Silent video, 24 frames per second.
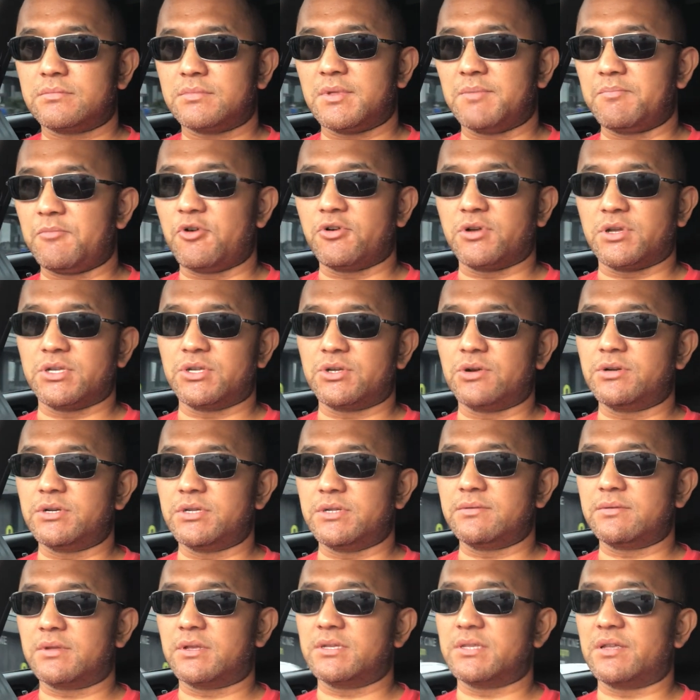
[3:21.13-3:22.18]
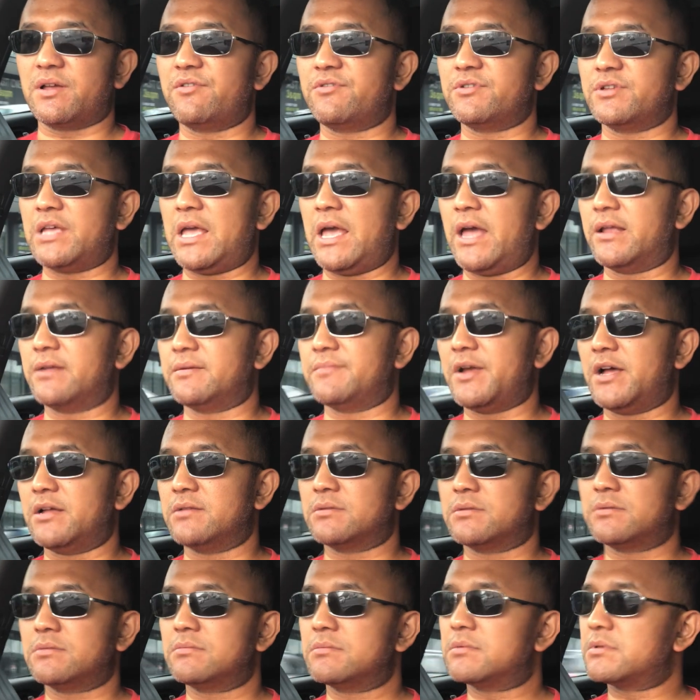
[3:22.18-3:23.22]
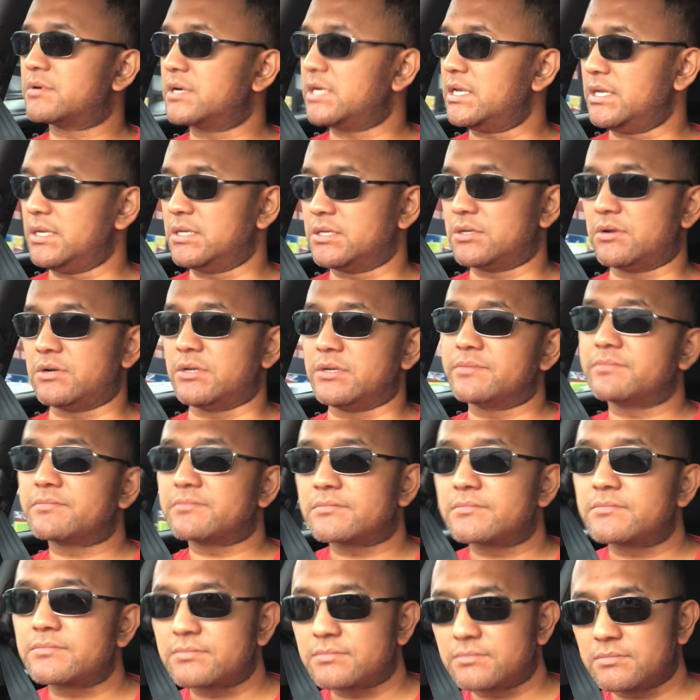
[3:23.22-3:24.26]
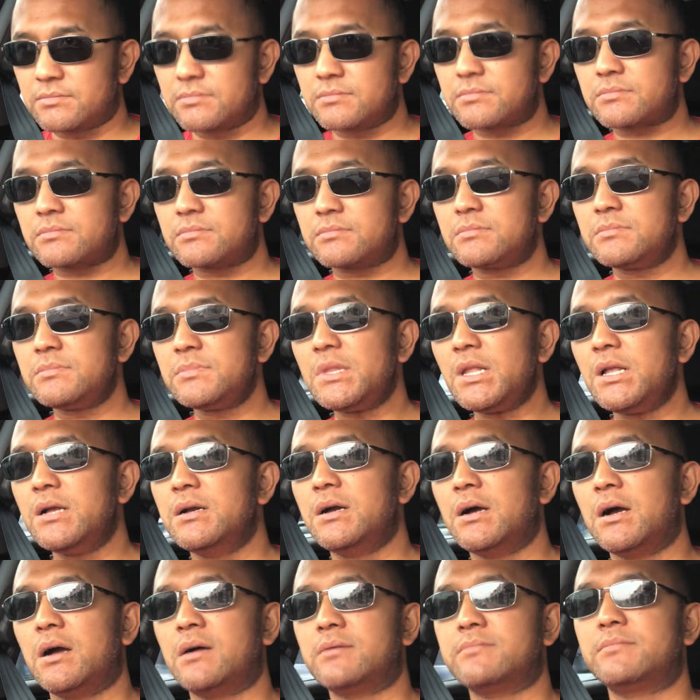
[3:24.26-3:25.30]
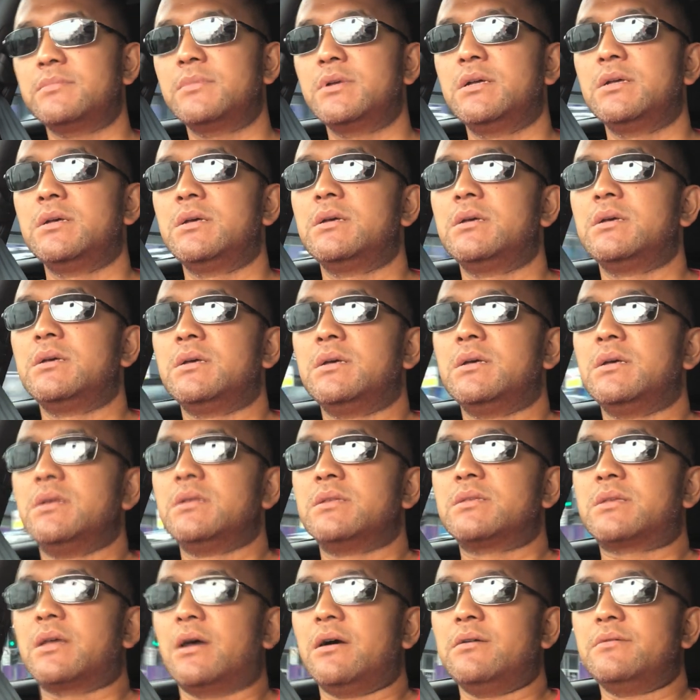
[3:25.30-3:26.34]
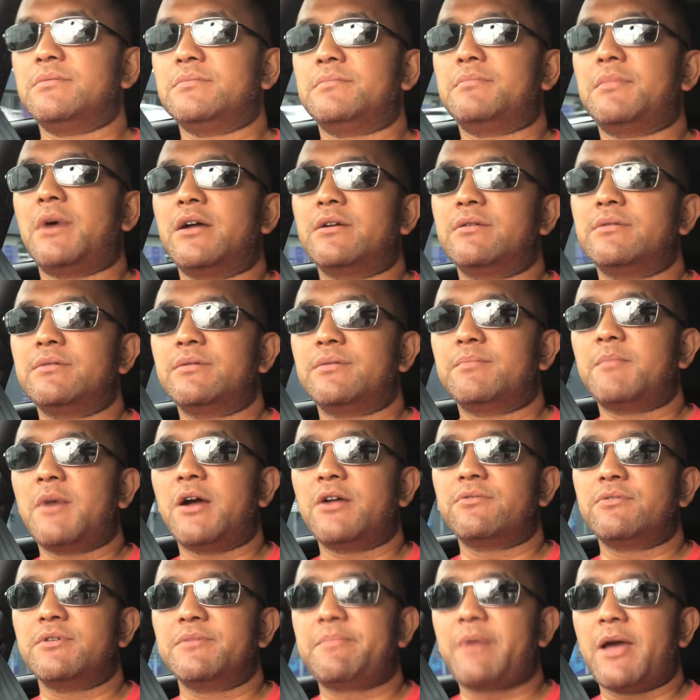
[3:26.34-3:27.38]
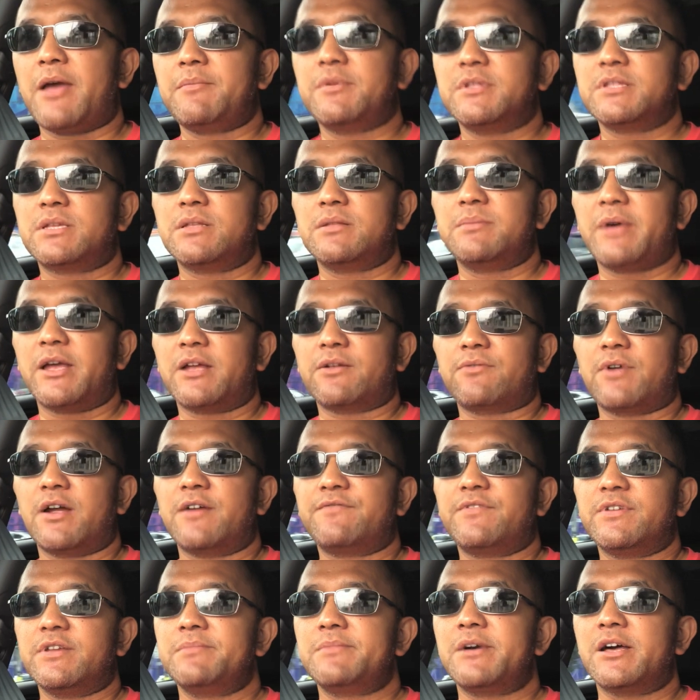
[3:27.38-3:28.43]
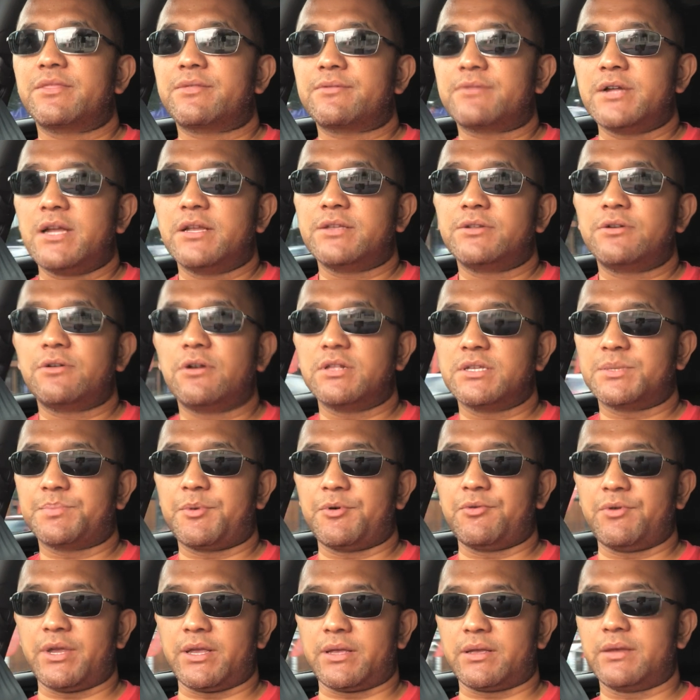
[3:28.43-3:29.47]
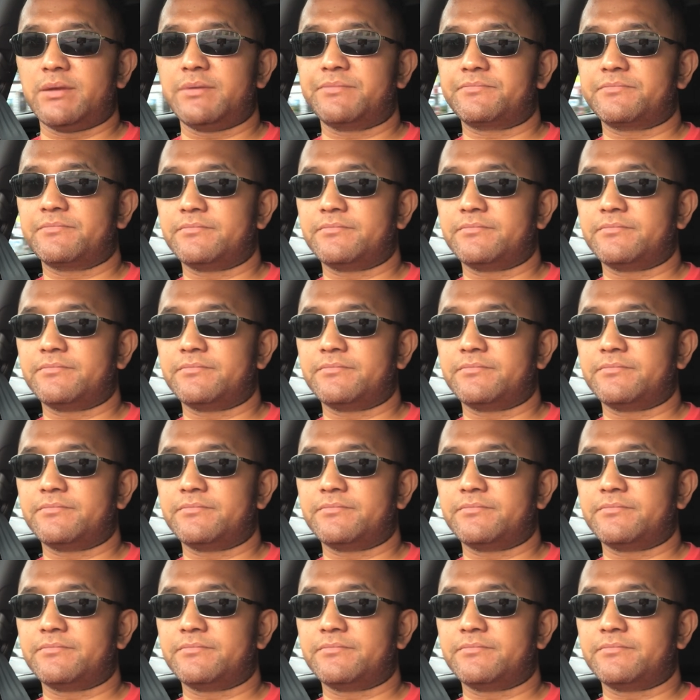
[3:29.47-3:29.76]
the mortgage on it because I only had about 3 years on it. So my repayment to the bank roughly about $300 per week.